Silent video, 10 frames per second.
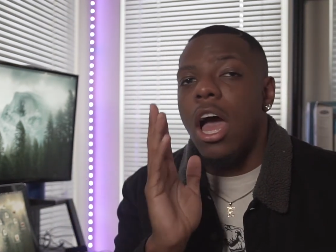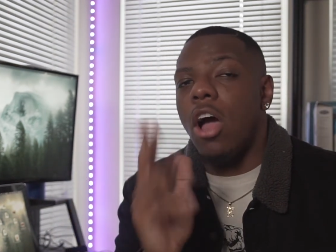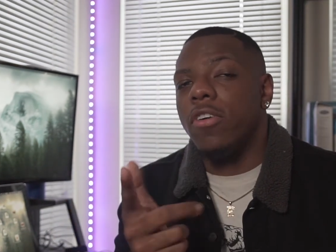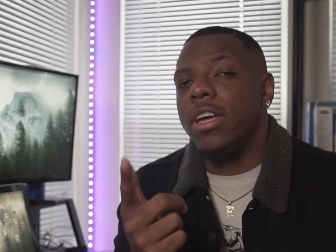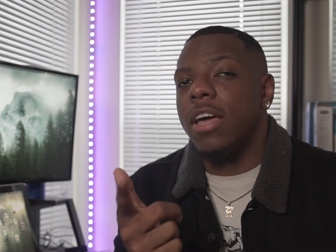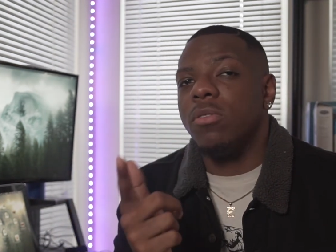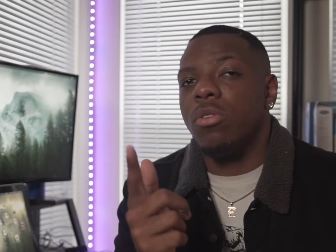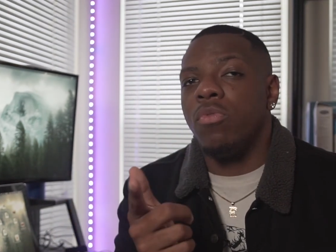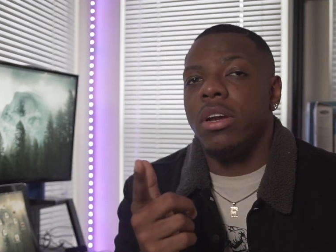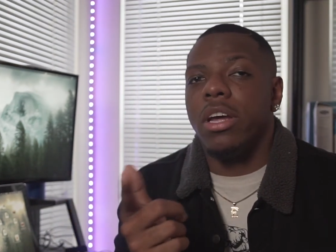I already gave you
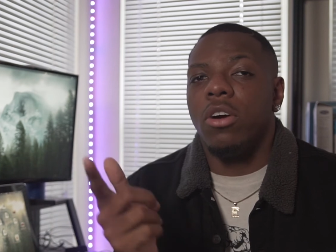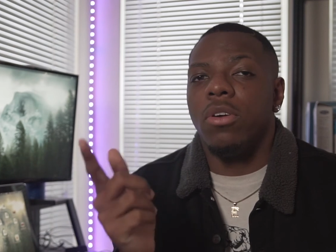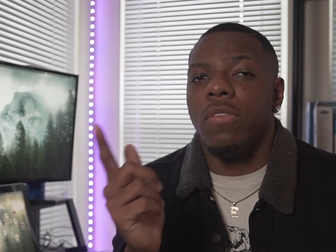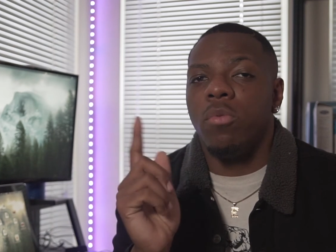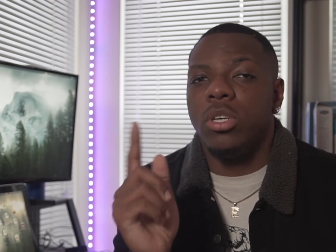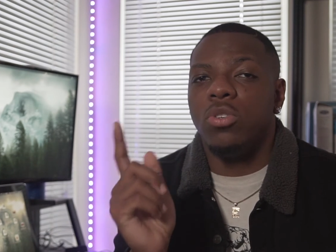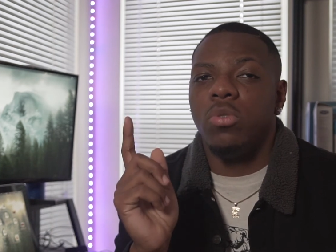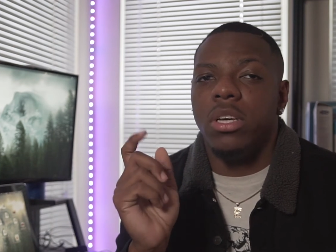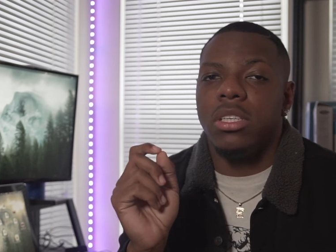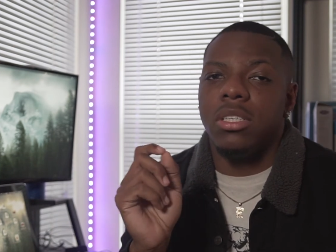the rundown of what you
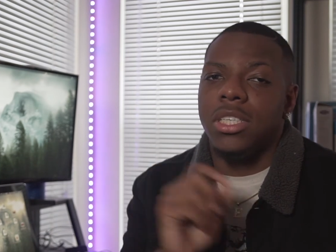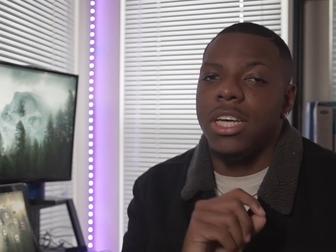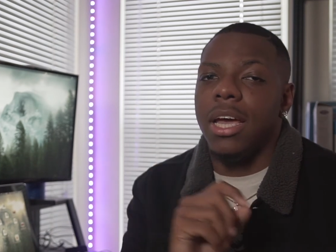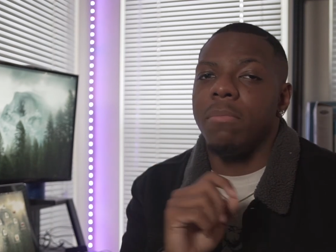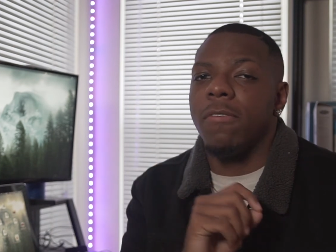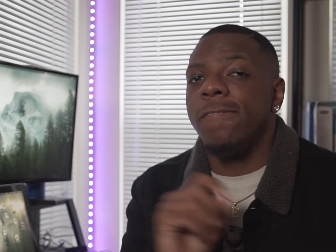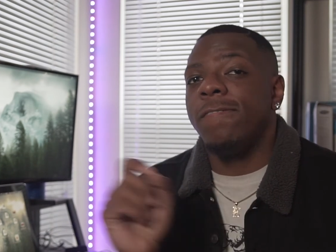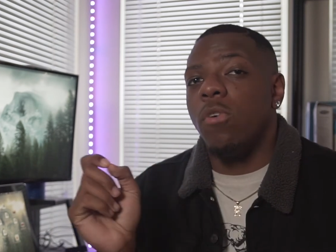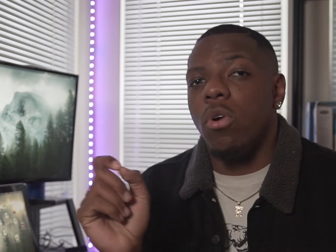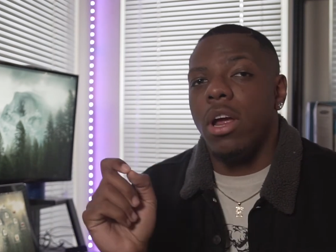need to check
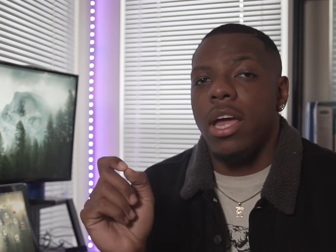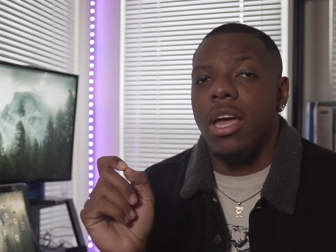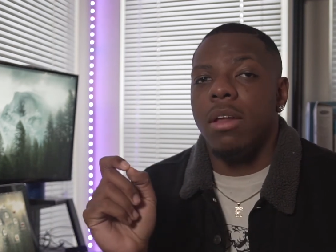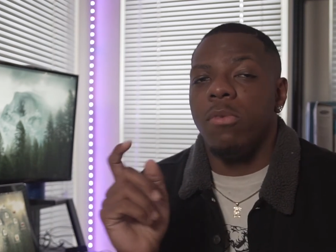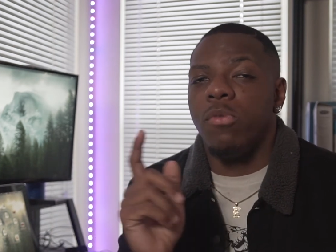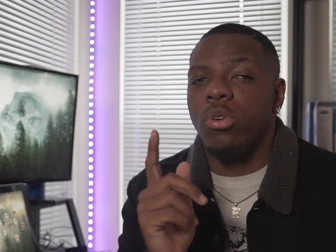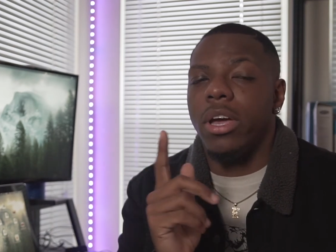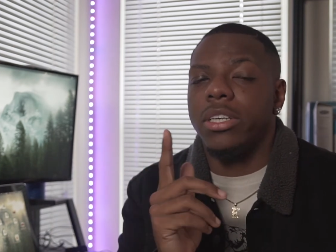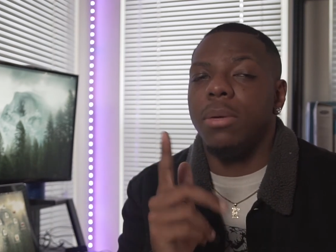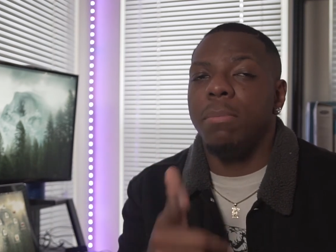beforehand before you
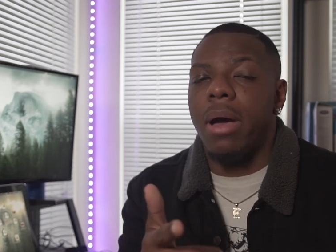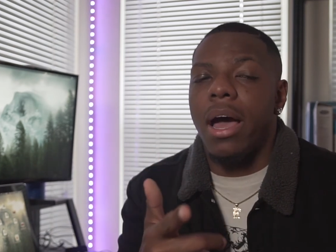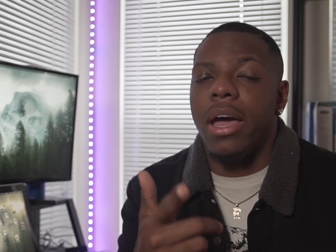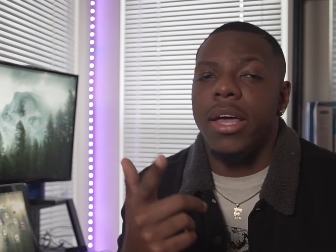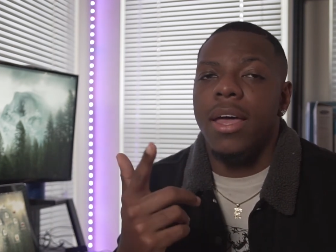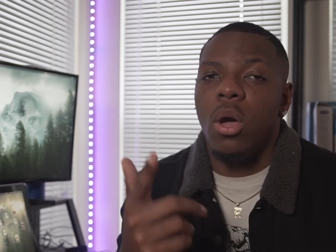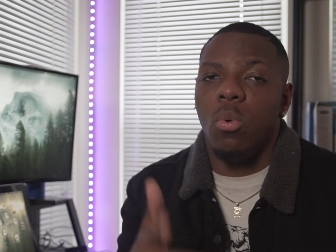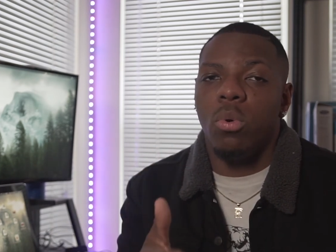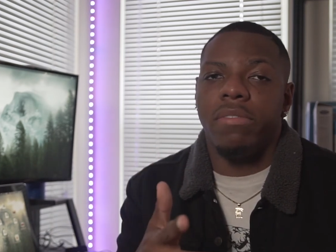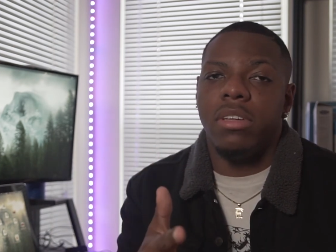actually buy
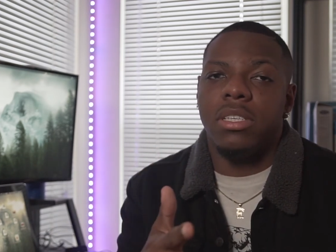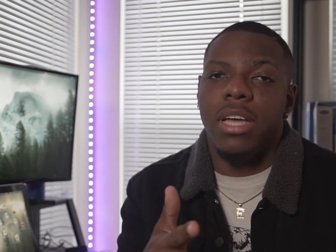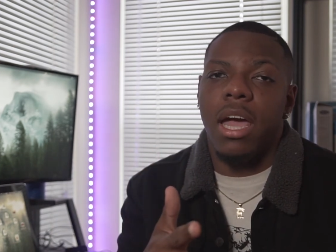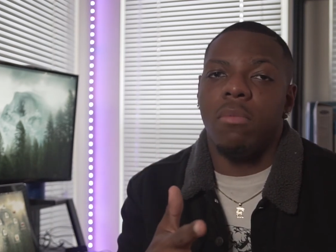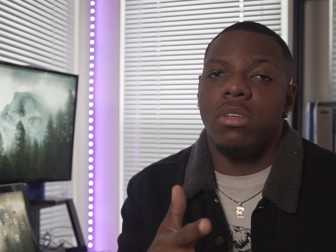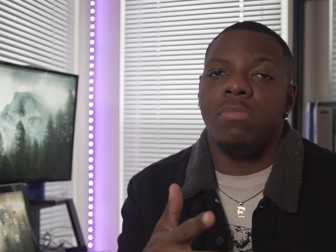one of these cameras,